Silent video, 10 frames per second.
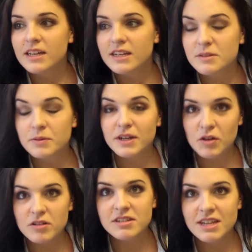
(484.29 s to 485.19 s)
It's been a
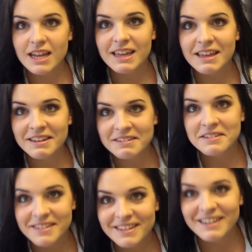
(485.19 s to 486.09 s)
lot to take
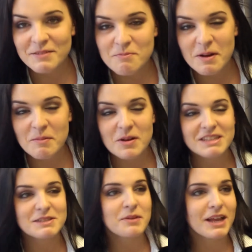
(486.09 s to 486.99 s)
in. My
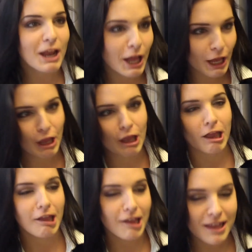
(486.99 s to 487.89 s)
mind's a
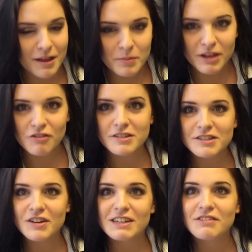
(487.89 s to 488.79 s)
bit
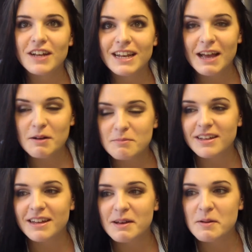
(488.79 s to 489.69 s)
cross-eyed right now,
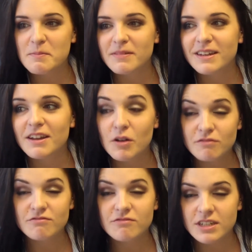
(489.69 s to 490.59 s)
but
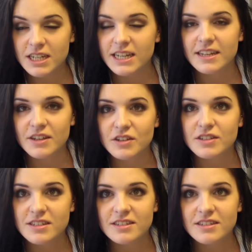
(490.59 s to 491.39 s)
really good.